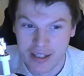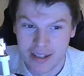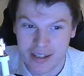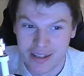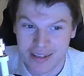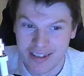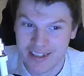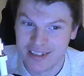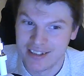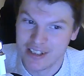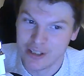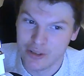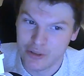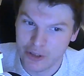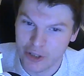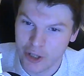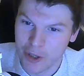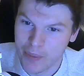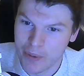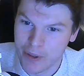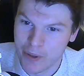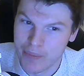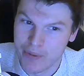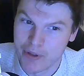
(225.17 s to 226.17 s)
This deal could
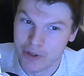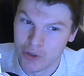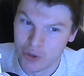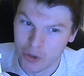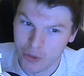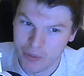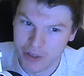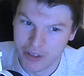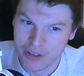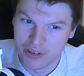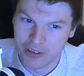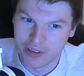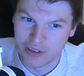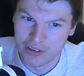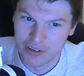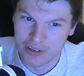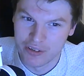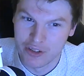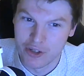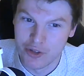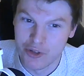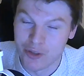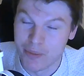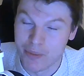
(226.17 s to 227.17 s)
open up enormous
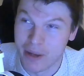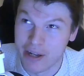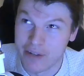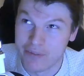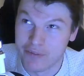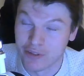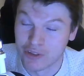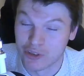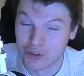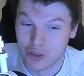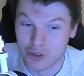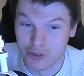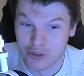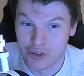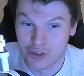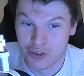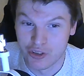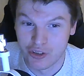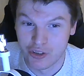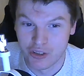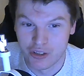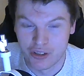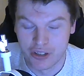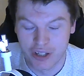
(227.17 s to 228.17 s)
new demand for Scotch.
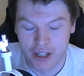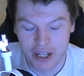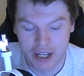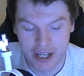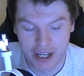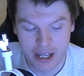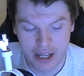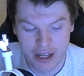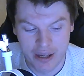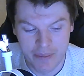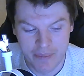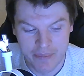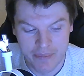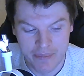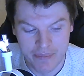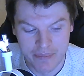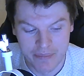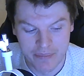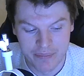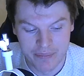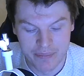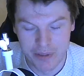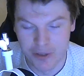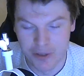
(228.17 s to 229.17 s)

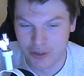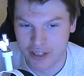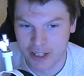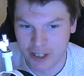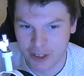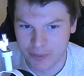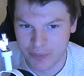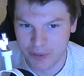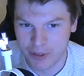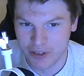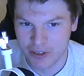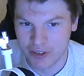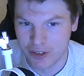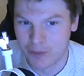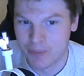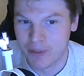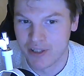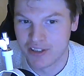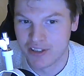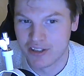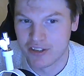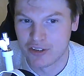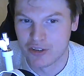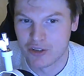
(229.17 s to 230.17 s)
Most experts,
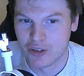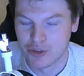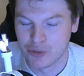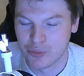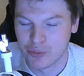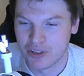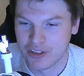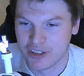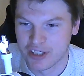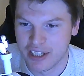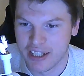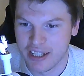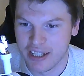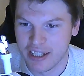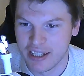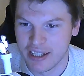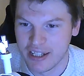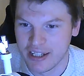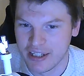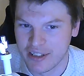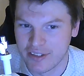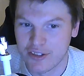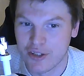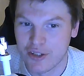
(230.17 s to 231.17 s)
especially the Scotch Whisky
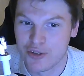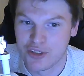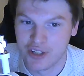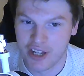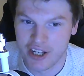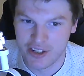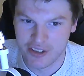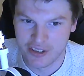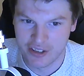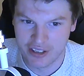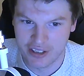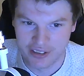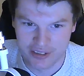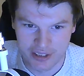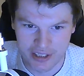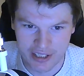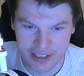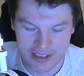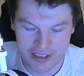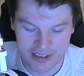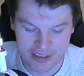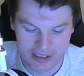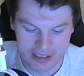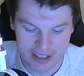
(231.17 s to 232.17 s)
Association,
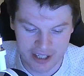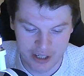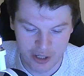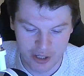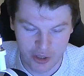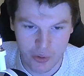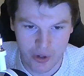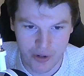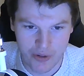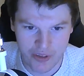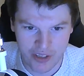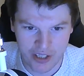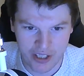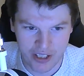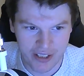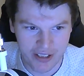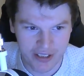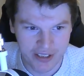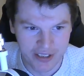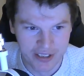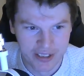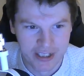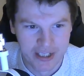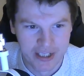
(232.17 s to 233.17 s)
is quoting.
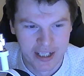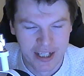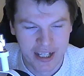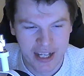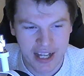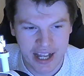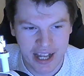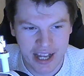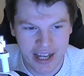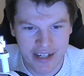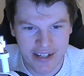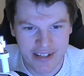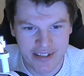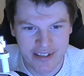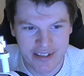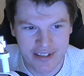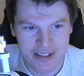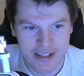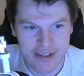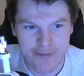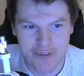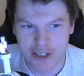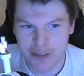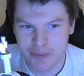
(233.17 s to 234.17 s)
And
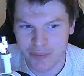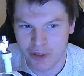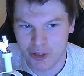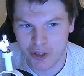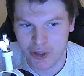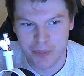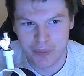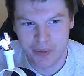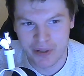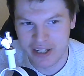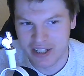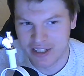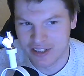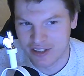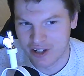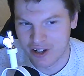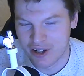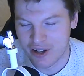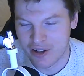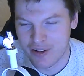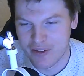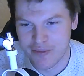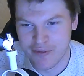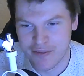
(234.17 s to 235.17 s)
investment companies
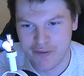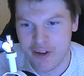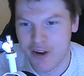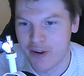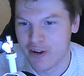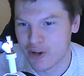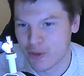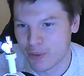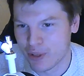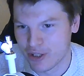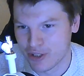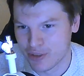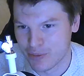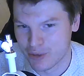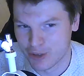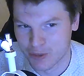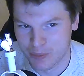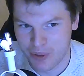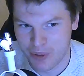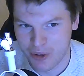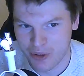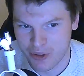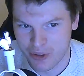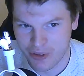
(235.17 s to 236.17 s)
are very quick to
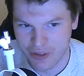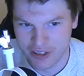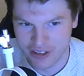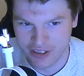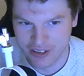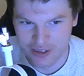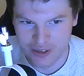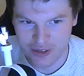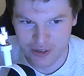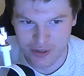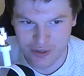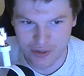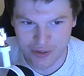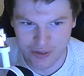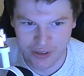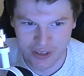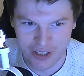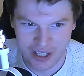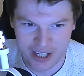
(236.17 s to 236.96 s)
respond on this news.